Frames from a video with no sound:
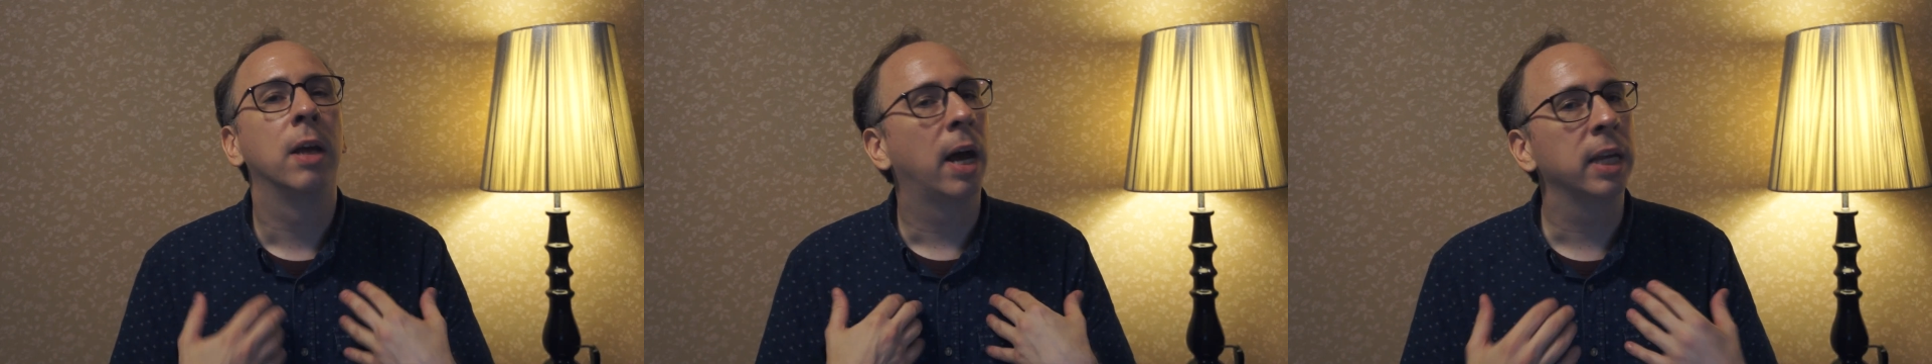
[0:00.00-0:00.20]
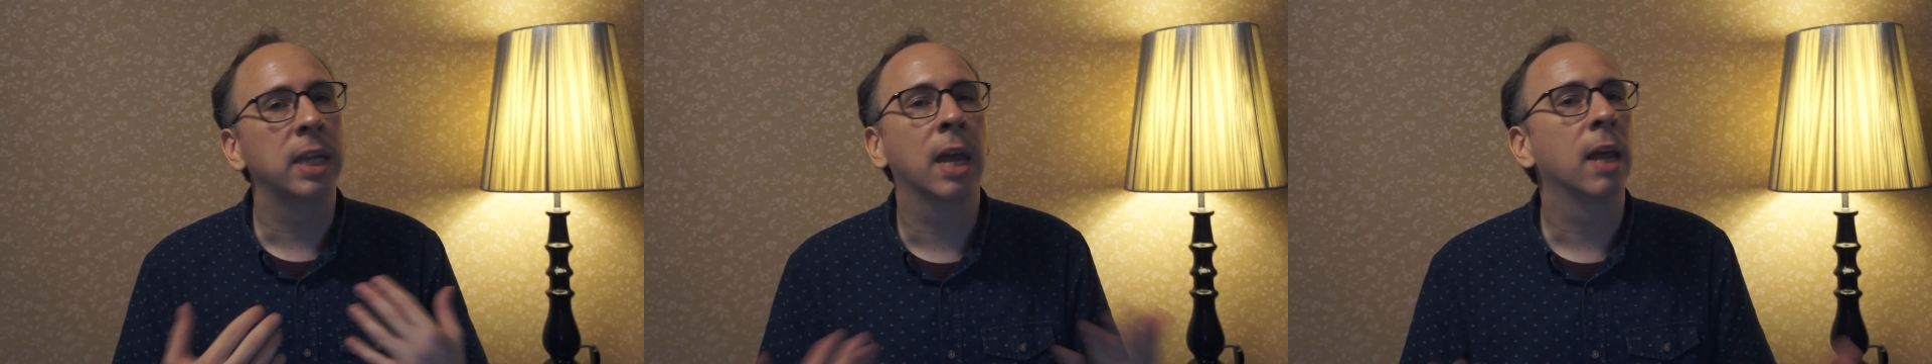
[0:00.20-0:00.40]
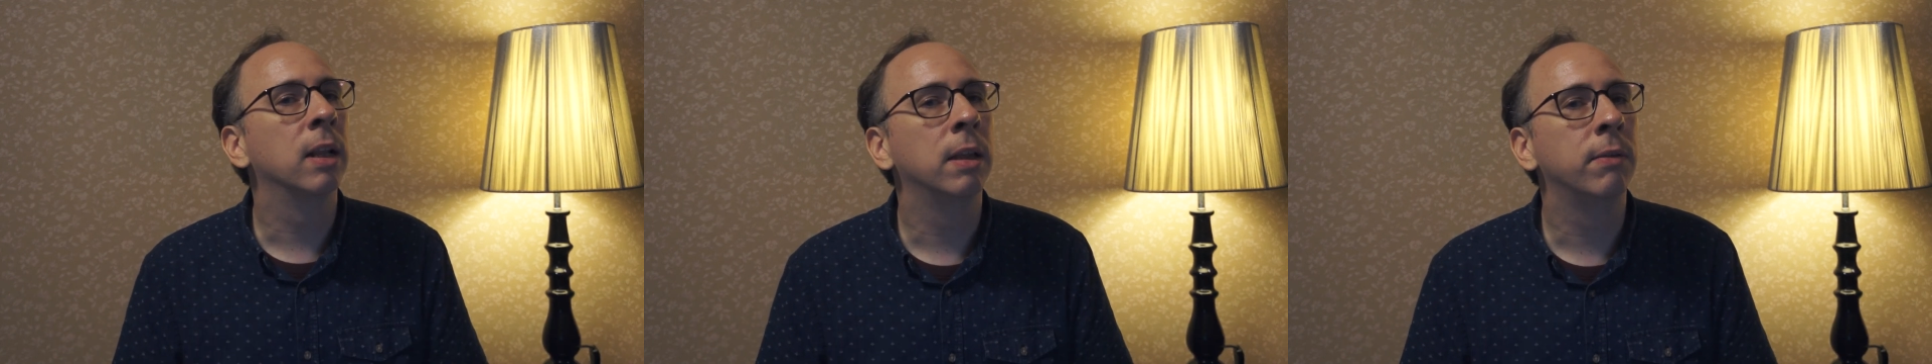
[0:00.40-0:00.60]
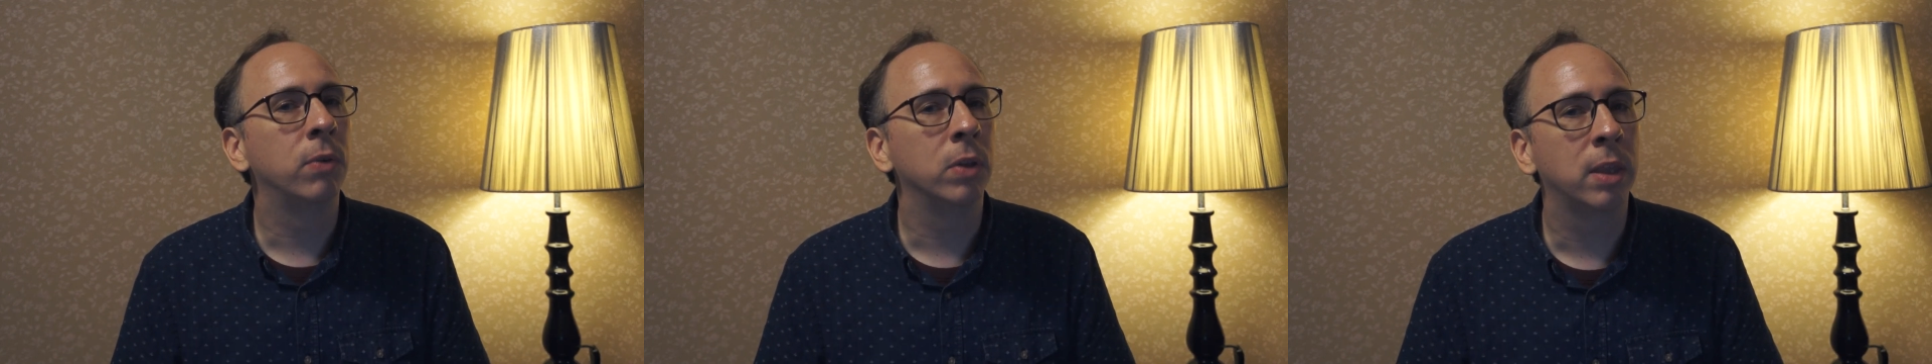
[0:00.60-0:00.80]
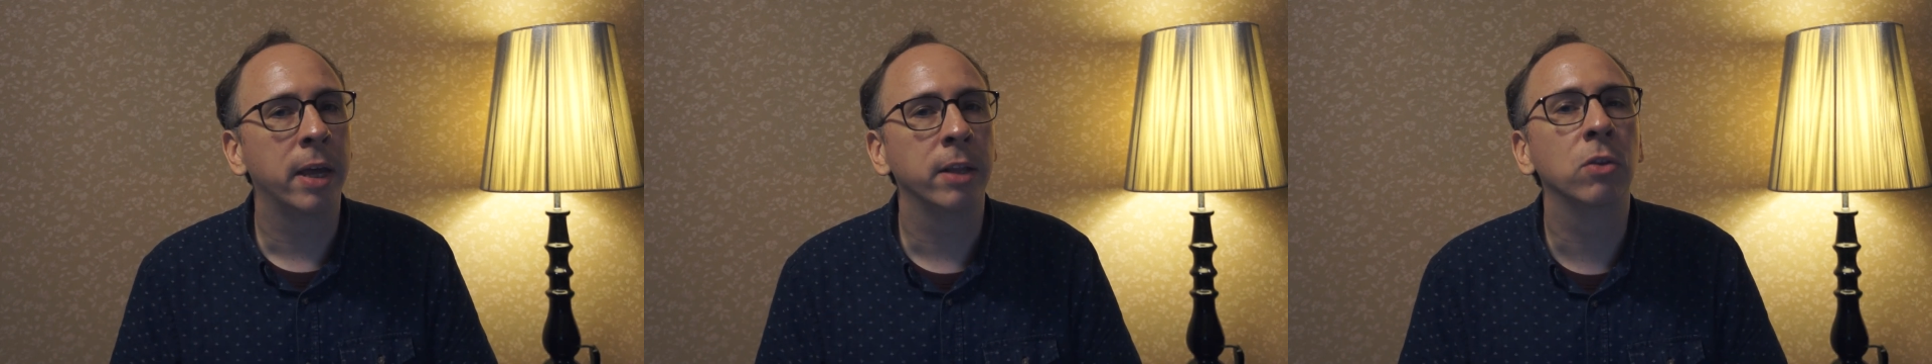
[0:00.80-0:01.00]
I can't live
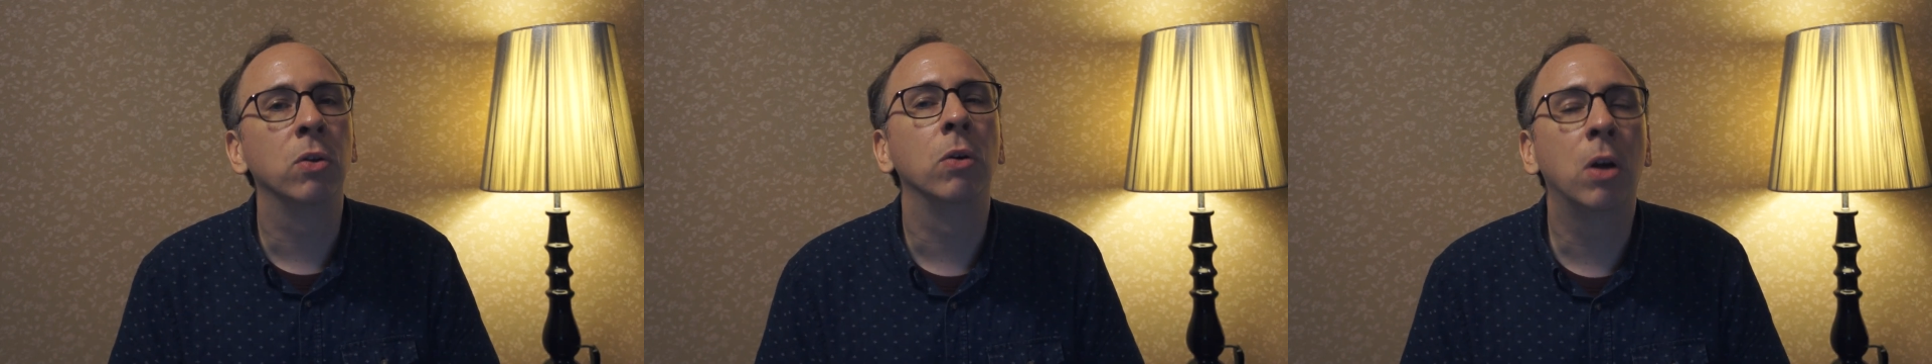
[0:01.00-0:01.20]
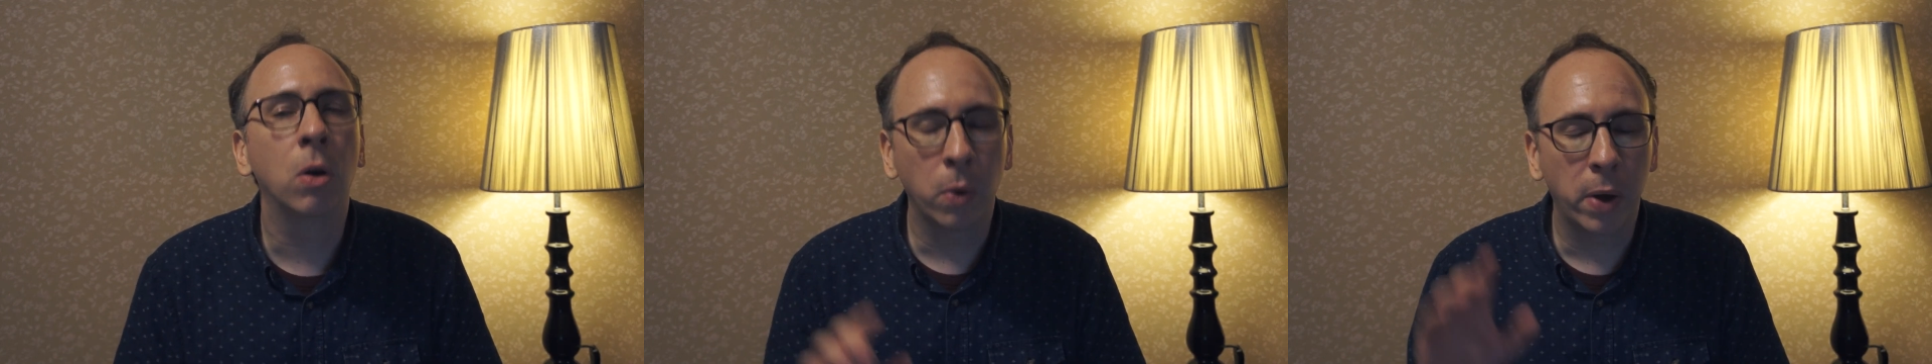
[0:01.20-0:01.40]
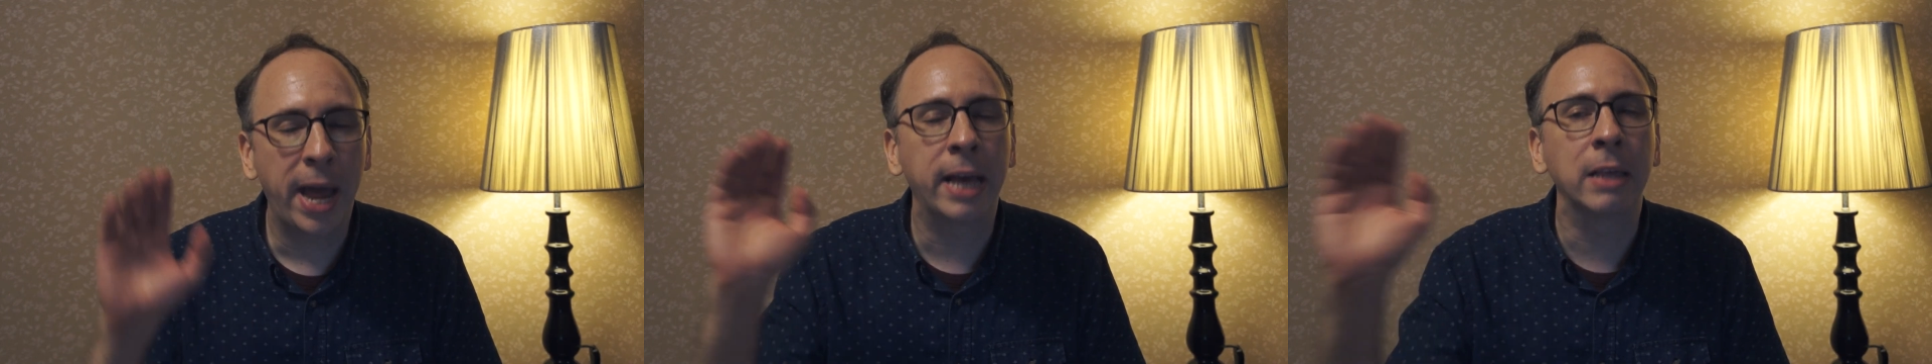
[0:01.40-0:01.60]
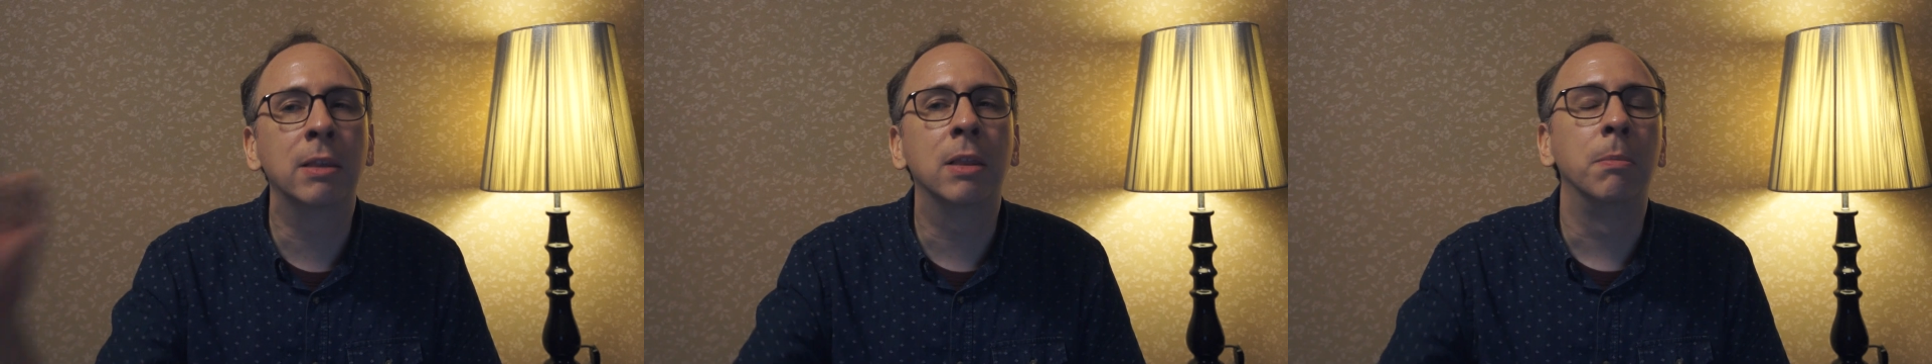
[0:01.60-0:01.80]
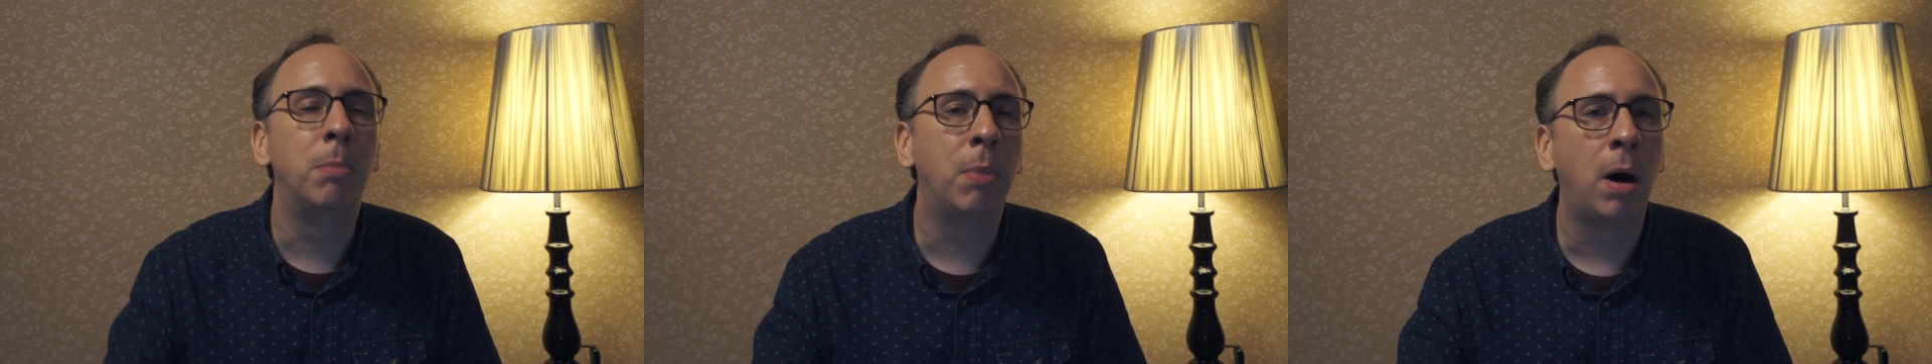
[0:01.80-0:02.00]
with that. So go
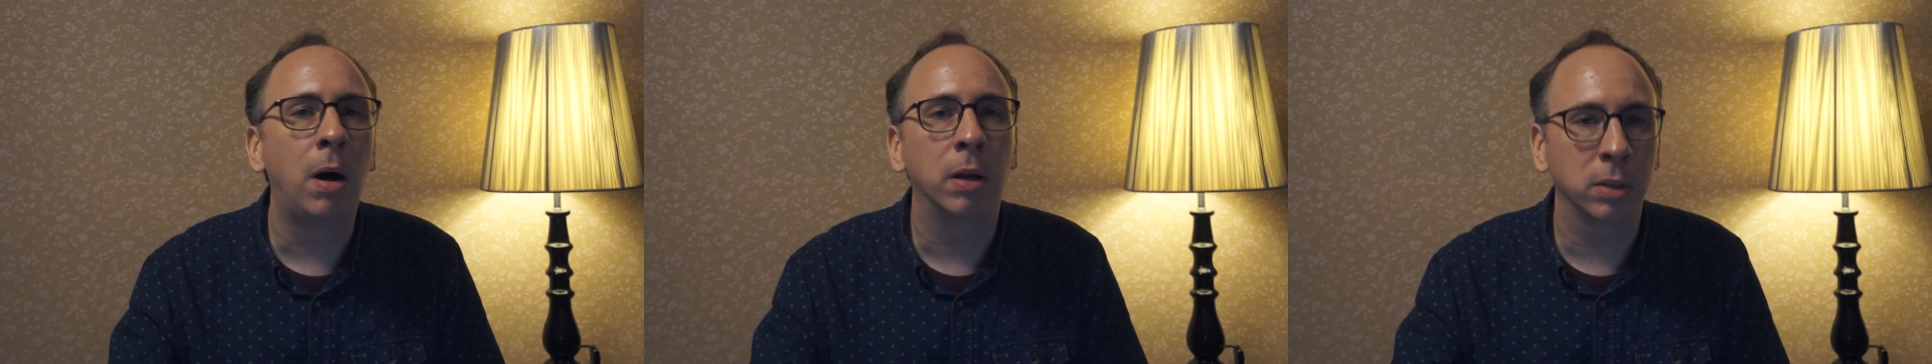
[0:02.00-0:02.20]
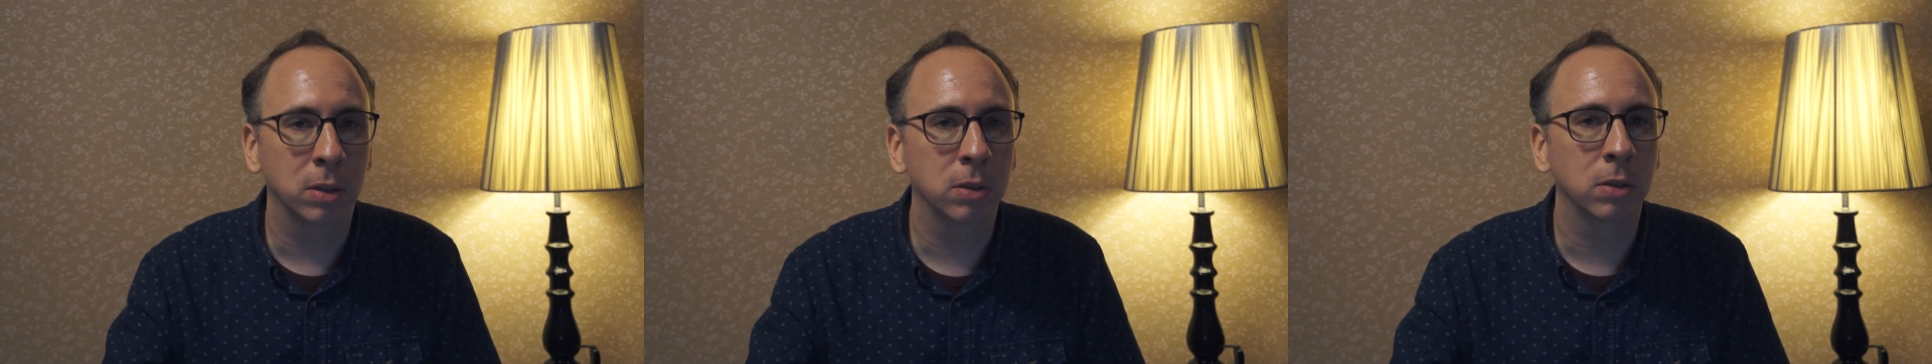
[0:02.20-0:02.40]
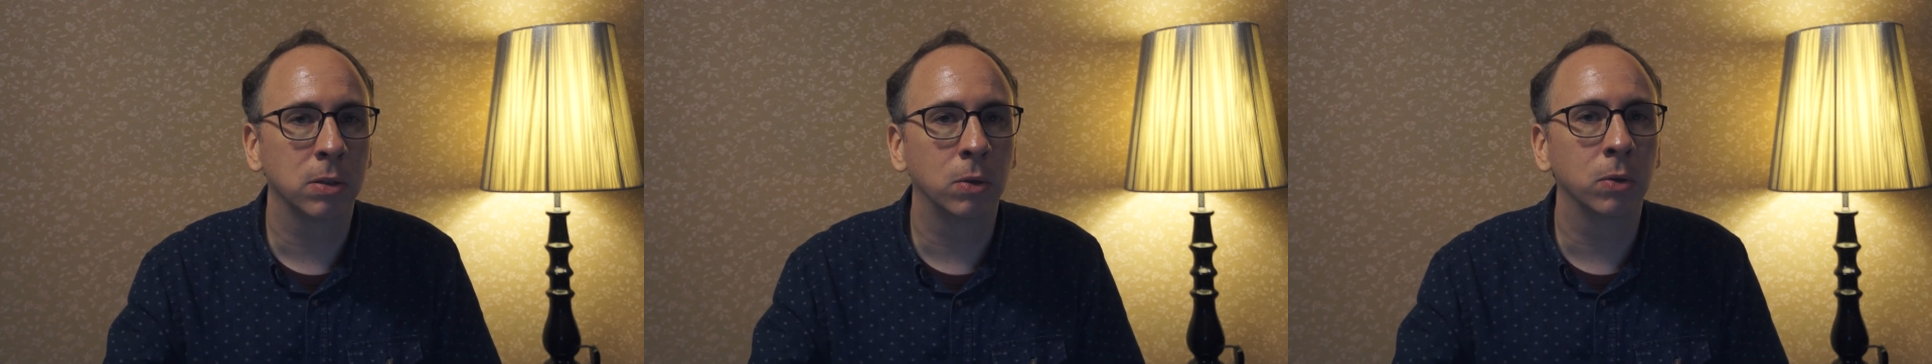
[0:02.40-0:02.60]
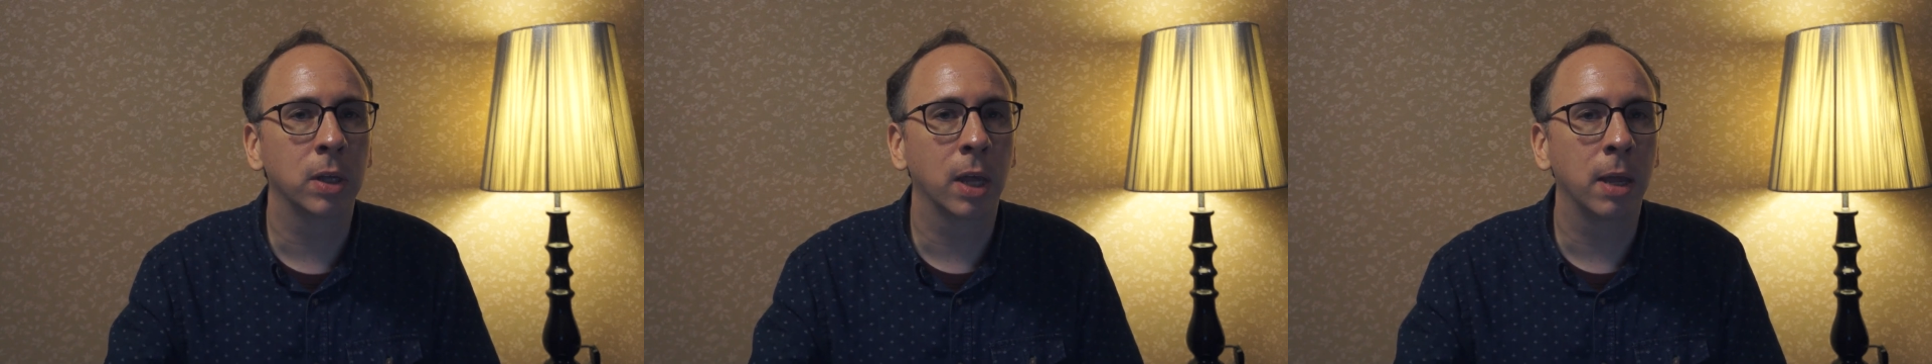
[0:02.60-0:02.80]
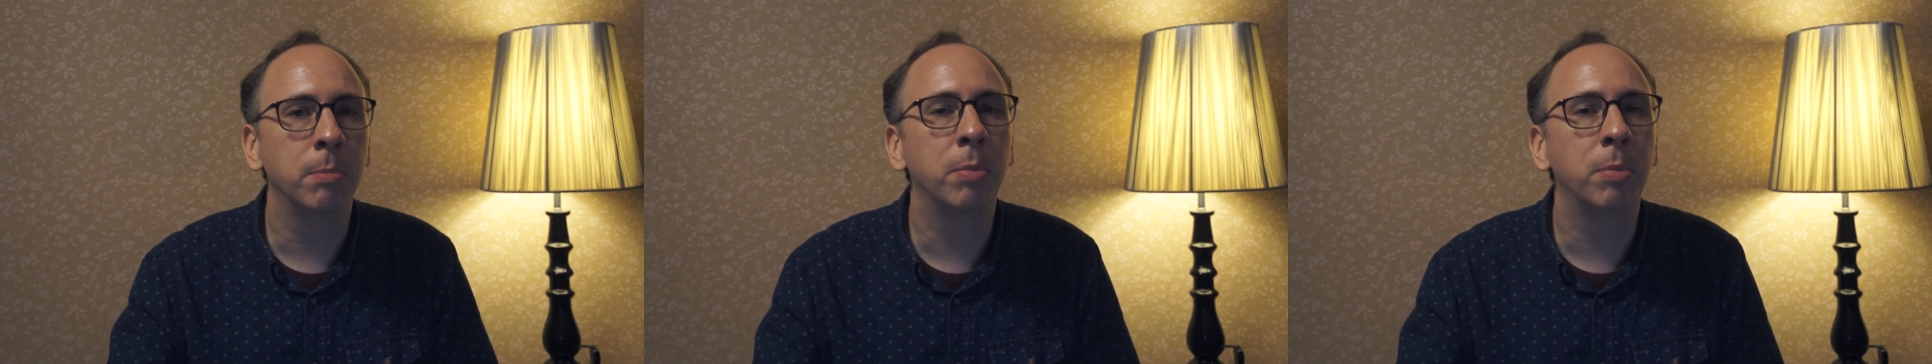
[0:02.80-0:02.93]
ask the boss, okay?